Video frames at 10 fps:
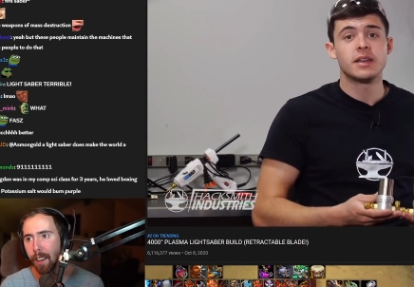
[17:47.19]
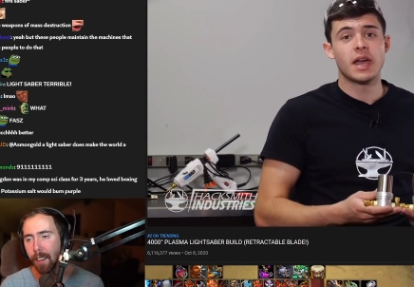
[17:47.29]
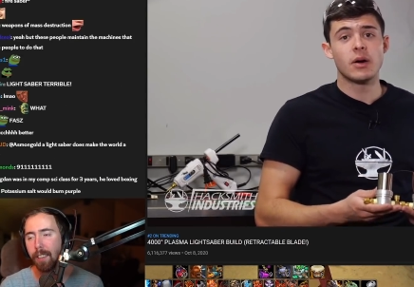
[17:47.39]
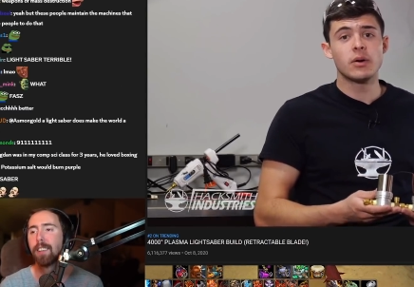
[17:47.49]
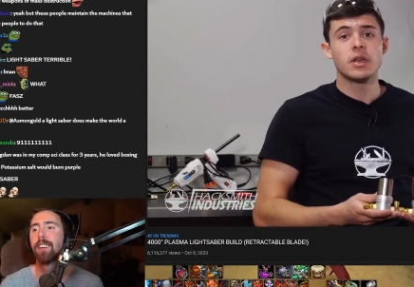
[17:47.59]

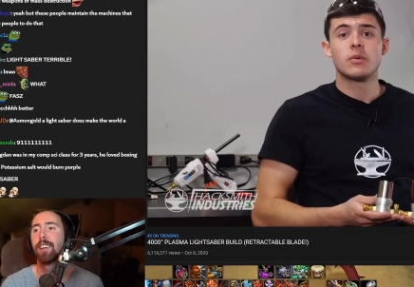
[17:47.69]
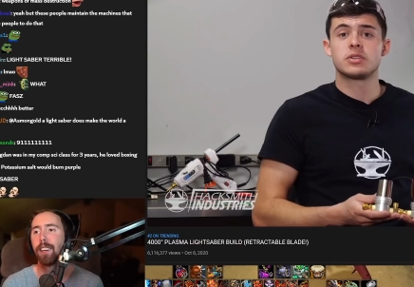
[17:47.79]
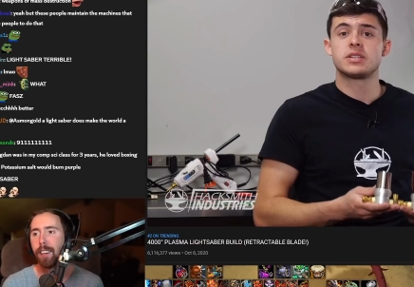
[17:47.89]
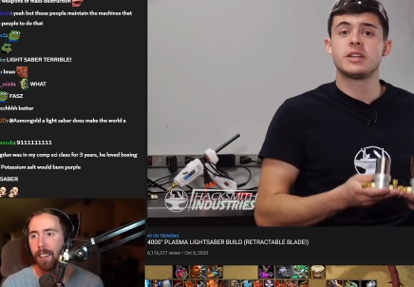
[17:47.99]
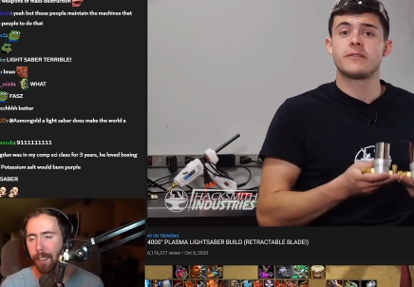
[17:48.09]
Speaker 1: Now, we
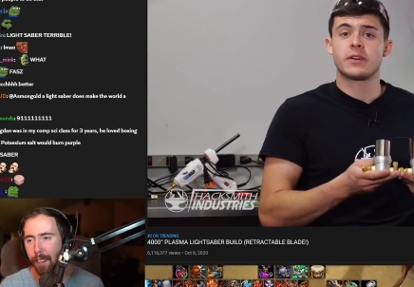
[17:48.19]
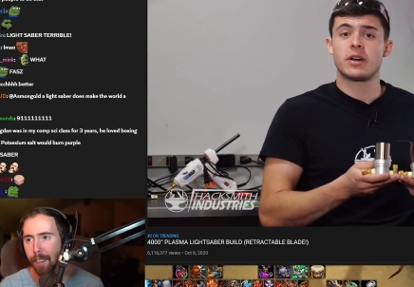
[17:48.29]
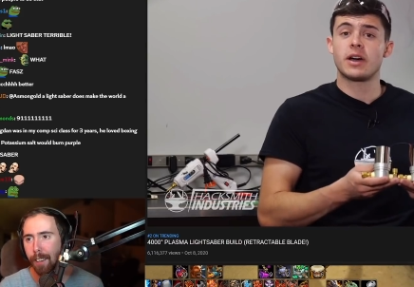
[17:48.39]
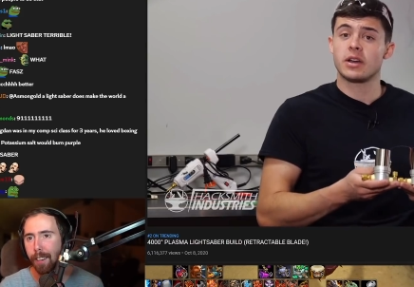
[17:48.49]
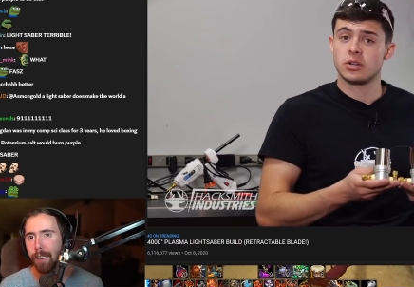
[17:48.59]
just need to figure
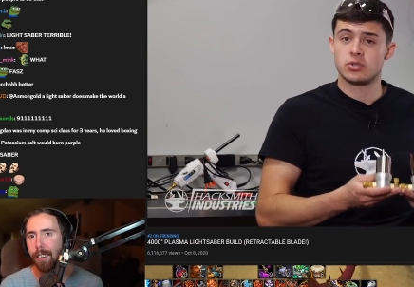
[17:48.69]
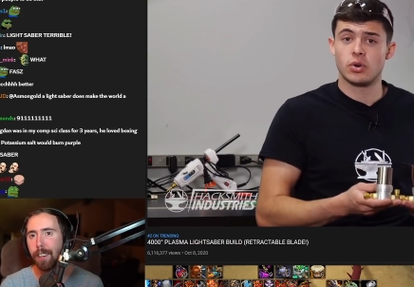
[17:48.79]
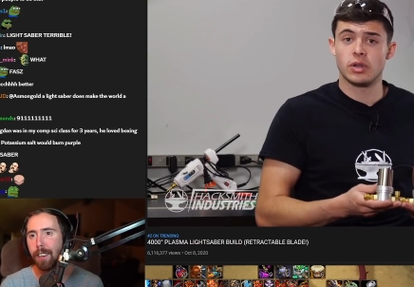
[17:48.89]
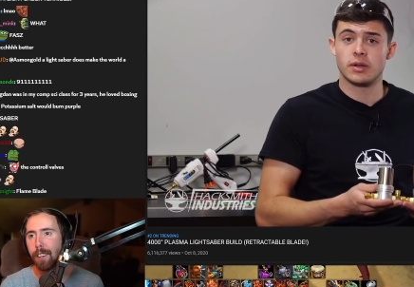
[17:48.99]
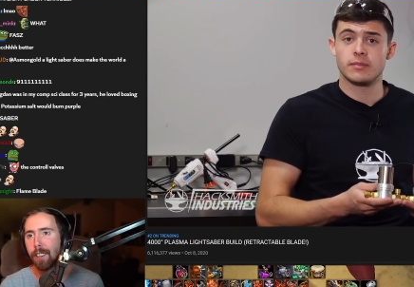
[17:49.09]
out how to
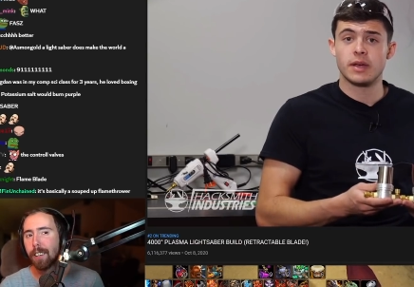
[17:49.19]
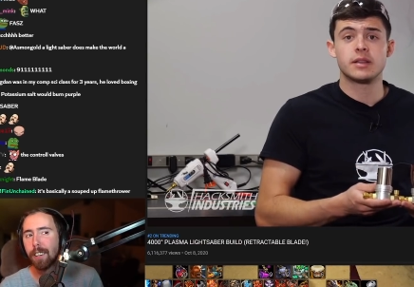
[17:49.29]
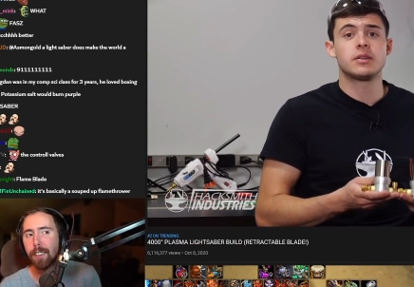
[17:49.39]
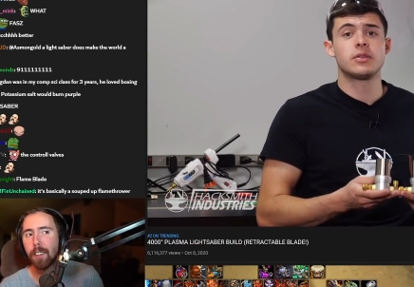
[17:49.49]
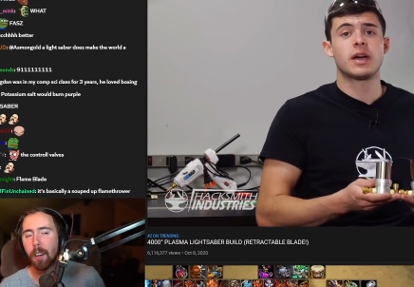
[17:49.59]
control it.
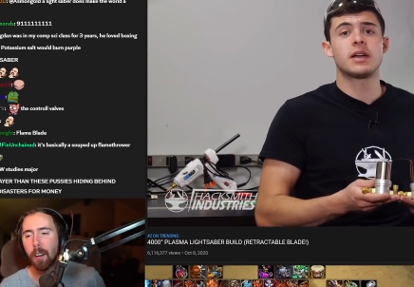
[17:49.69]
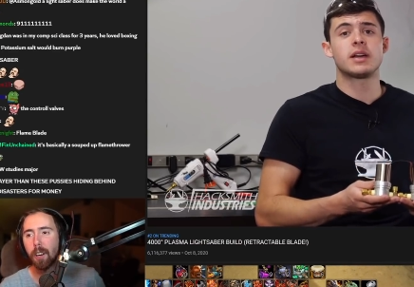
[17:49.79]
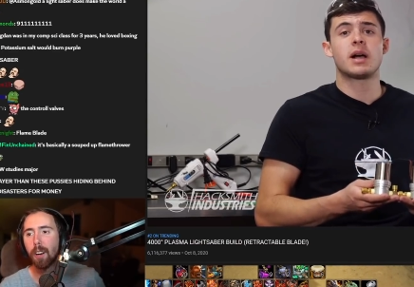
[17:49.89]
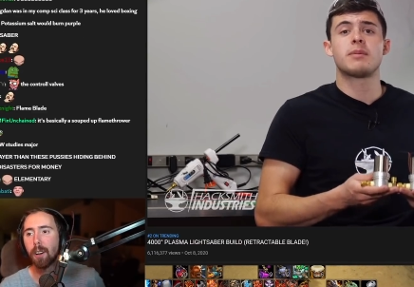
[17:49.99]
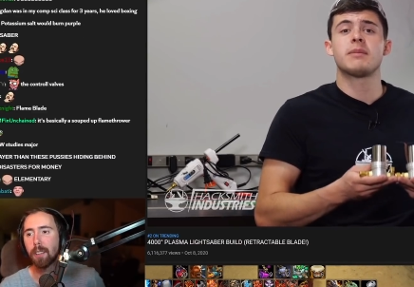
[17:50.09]
And to do that,
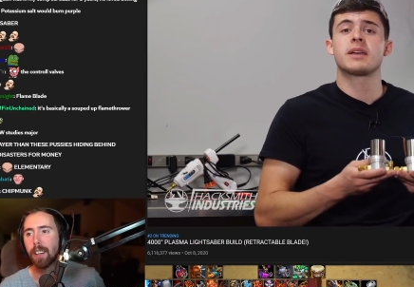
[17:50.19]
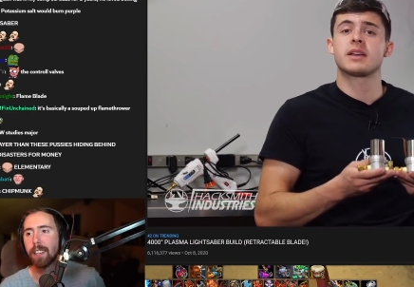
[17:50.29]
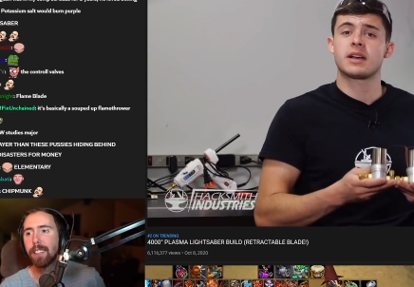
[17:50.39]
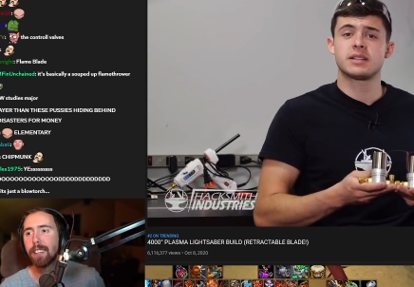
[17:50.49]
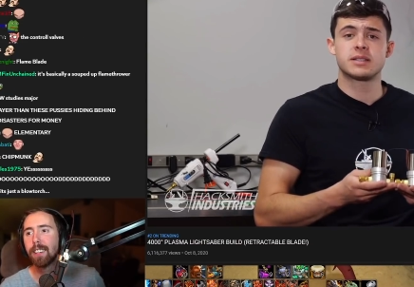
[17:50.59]
I'll okay. be
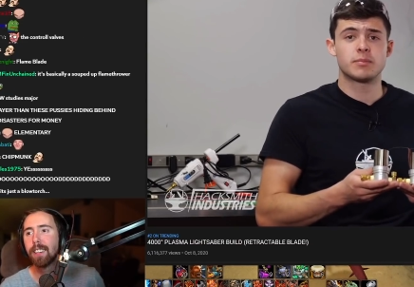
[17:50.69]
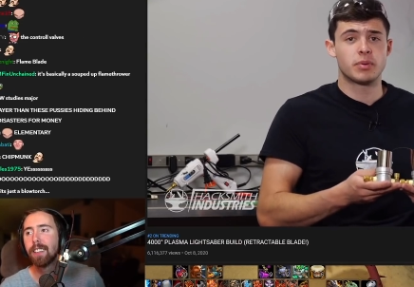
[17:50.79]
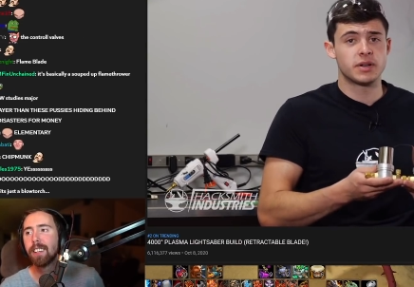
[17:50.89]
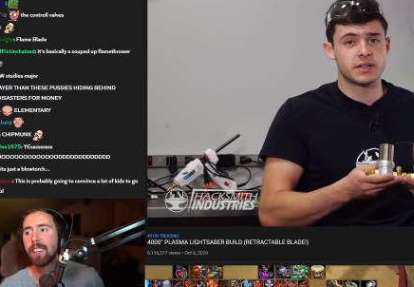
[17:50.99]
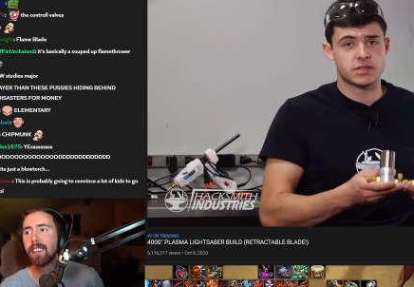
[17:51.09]
making a custom
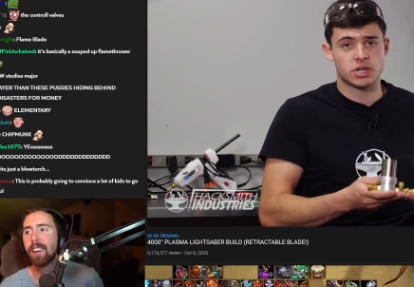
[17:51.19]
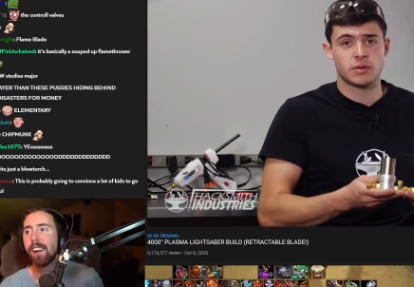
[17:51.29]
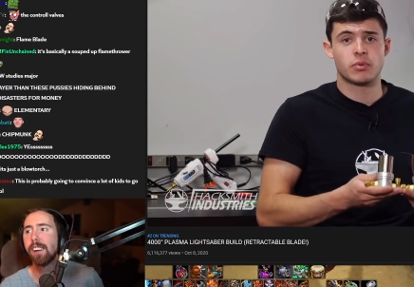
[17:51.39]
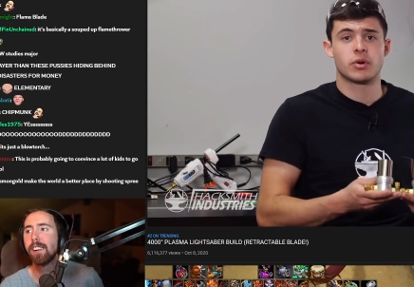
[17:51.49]
printed circuit